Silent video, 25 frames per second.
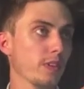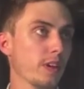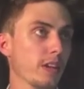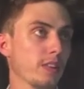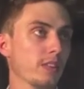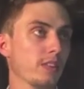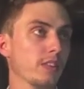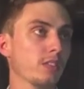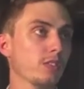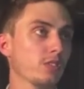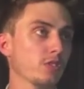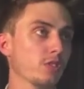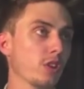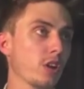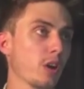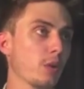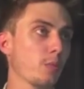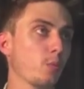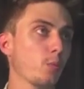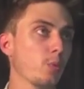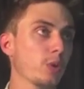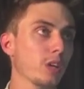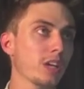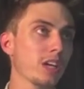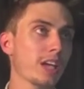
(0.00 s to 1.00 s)
And this
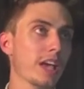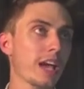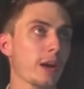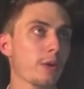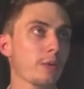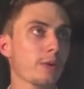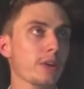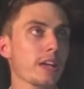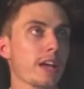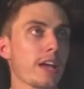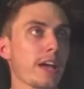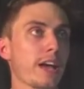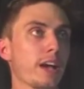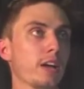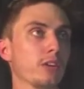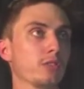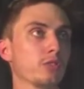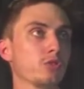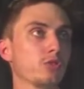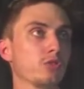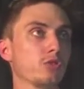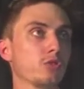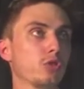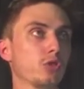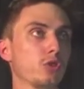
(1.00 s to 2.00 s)
time we carry
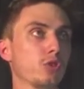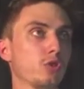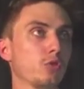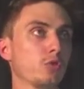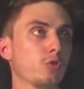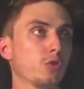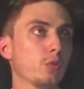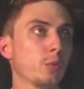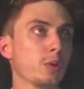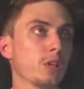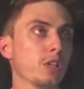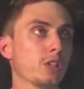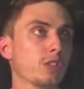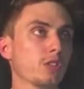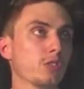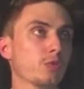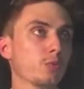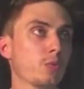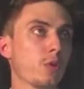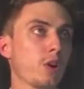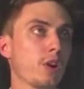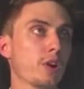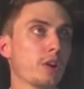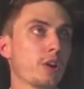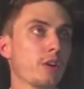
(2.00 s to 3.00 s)
our 2. So we can just
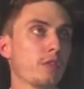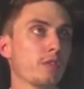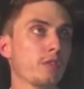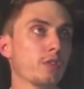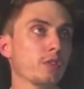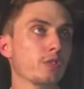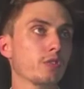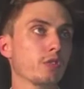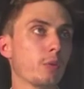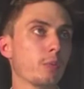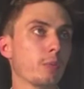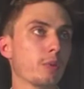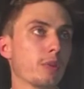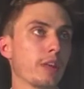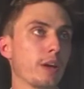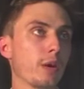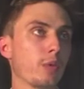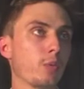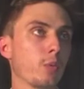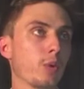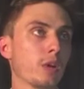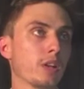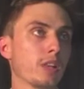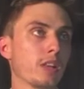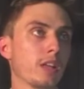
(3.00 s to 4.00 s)
write it over the top of
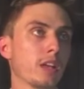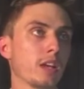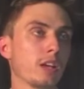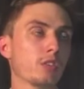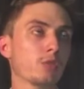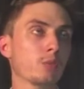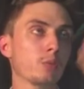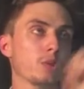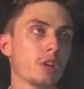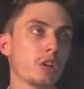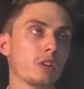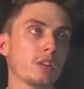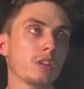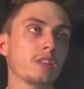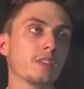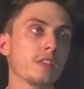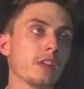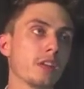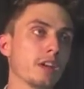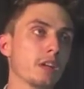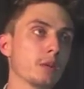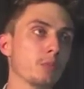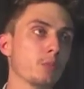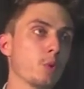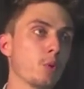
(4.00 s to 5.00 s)
that 1 there because we don't need
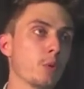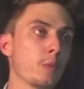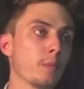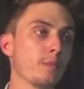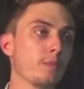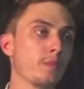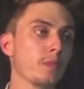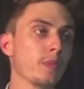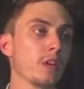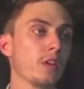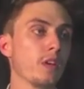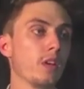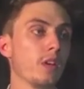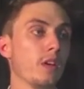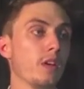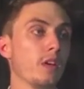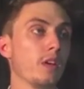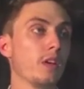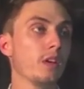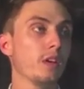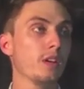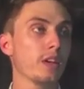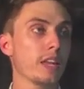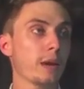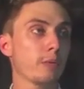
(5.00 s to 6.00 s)
that anymore.
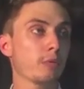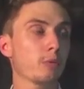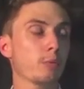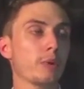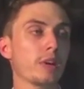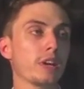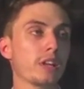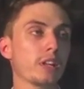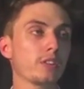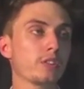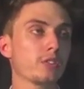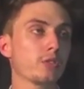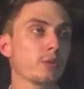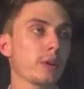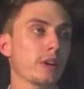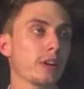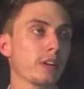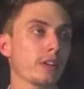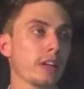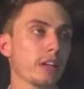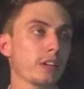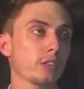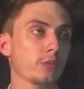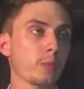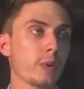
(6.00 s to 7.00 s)
Now we're ready to do our
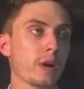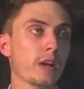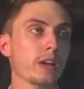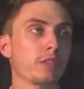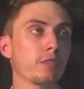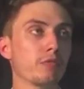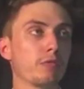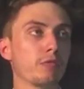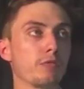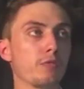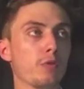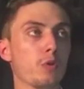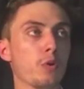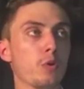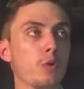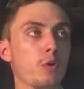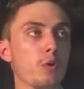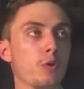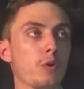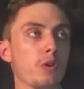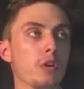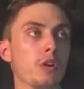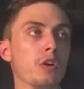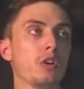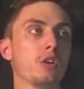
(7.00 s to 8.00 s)
next one.
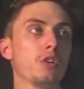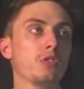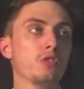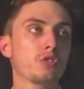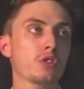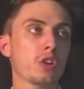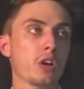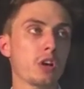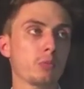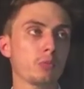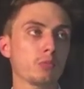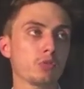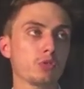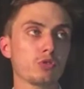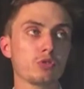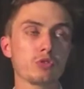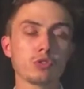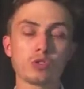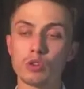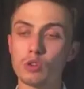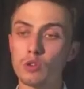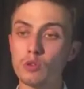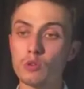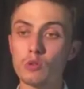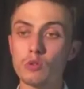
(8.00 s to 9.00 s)
4 times
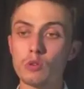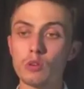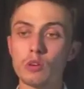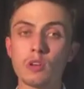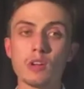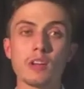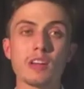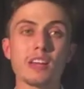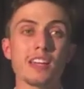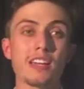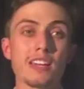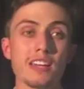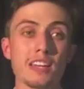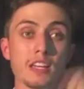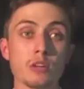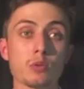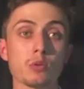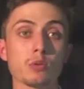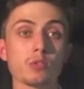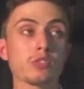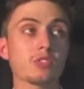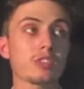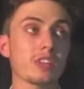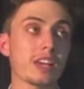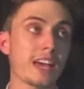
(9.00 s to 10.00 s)
2
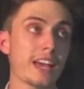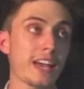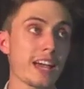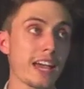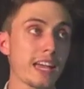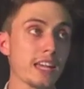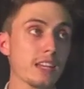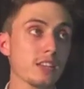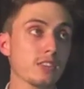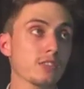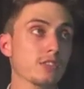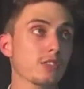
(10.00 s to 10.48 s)
equals to 8.